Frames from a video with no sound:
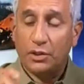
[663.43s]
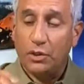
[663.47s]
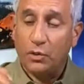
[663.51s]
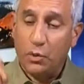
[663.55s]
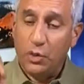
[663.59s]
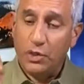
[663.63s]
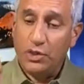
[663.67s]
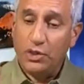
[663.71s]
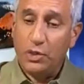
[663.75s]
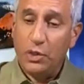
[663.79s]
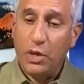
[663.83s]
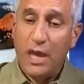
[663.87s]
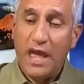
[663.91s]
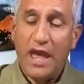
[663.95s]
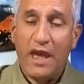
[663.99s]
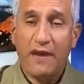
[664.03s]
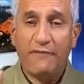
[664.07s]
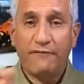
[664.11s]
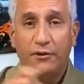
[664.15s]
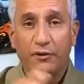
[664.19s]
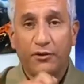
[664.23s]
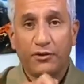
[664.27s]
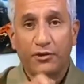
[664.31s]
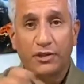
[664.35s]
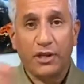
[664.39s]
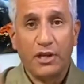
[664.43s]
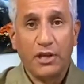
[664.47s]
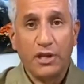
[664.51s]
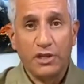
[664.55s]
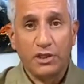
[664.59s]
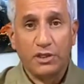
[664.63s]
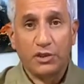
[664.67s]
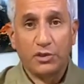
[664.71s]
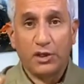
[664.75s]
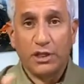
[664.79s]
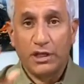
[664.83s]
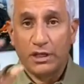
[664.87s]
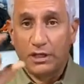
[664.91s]
So when you have yours,
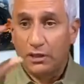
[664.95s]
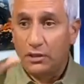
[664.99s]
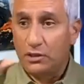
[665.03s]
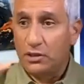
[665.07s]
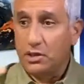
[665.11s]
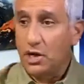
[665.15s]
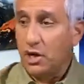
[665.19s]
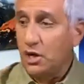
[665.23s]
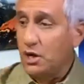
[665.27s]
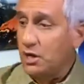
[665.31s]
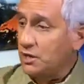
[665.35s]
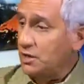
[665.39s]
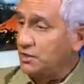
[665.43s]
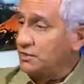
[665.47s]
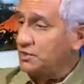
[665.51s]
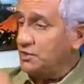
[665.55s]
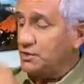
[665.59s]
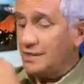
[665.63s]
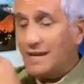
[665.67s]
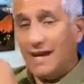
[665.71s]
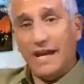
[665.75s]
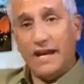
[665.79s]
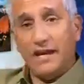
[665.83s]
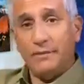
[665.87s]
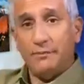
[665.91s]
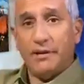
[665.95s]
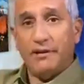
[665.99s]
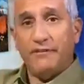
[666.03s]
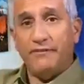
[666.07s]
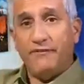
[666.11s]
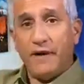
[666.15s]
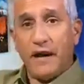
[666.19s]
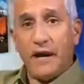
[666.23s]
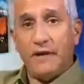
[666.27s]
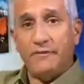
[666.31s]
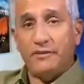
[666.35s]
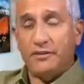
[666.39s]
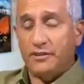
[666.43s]
you'll get a little card that says, I had my
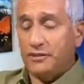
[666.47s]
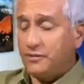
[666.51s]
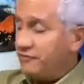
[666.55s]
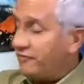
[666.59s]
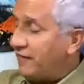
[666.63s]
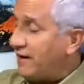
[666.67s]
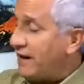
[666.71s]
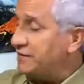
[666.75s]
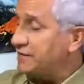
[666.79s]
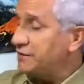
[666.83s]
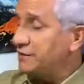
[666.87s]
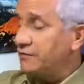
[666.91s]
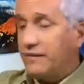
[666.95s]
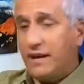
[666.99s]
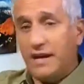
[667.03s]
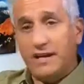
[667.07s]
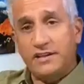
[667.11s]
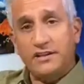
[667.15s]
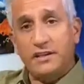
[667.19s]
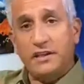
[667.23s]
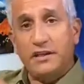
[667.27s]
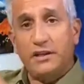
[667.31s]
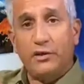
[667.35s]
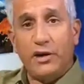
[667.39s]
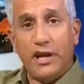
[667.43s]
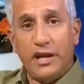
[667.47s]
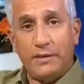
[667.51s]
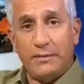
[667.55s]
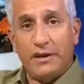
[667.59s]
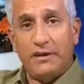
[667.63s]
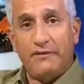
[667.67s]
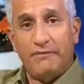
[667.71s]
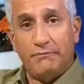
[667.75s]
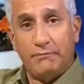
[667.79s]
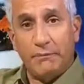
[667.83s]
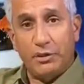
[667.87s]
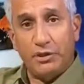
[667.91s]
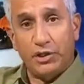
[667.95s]
Pfizer vaccine, or I had
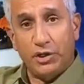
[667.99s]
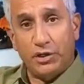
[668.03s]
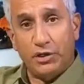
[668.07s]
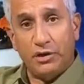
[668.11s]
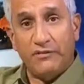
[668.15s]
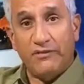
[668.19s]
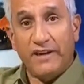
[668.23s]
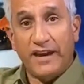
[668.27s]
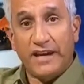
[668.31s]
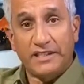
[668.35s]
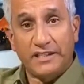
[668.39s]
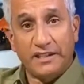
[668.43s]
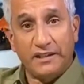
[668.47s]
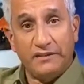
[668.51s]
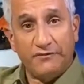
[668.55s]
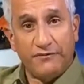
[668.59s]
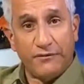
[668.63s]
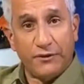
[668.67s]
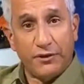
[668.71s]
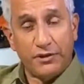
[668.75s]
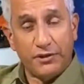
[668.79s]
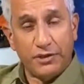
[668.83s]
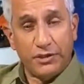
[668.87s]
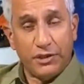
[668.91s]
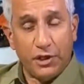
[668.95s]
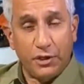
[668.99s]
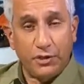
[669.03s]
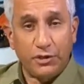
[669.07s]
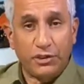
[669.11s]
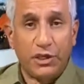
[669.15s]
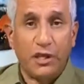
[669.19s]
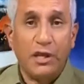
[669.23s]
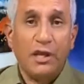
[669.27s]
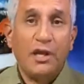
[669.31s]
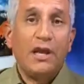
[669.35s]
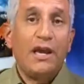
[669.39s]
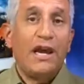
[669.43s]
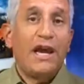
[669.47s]
my Moderna vaccine, first
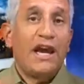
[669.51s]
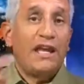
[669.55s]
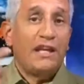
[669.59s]
dose.